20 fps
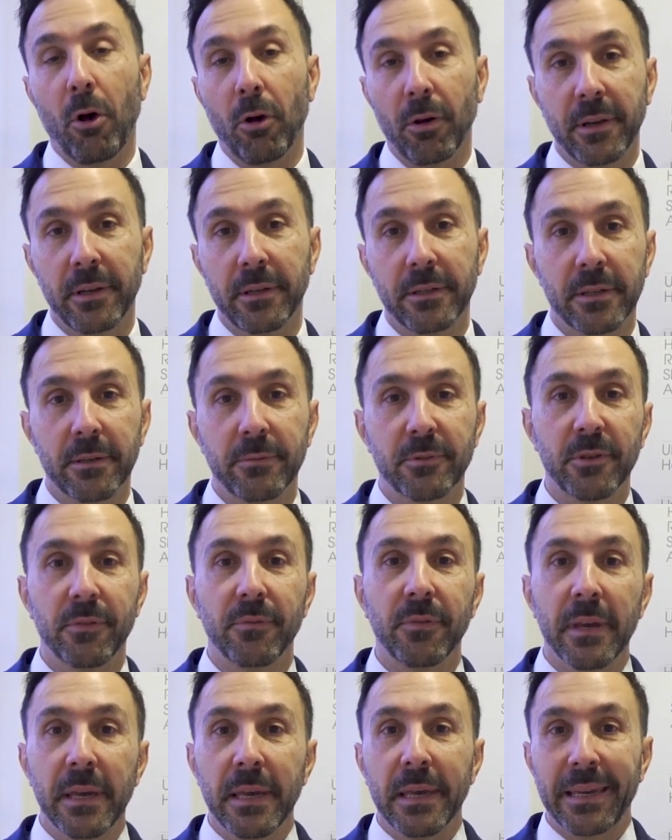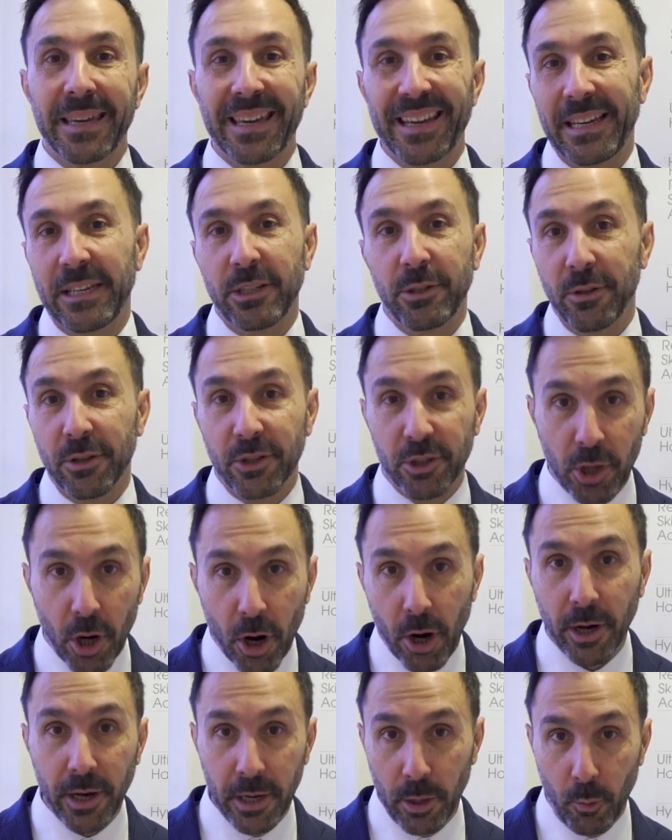hog in terms of getting to their
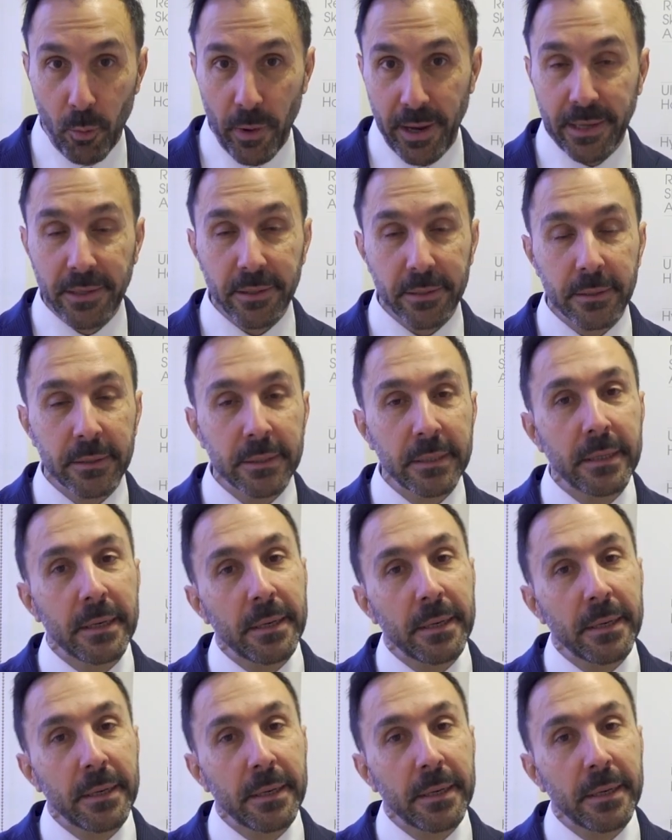target weight,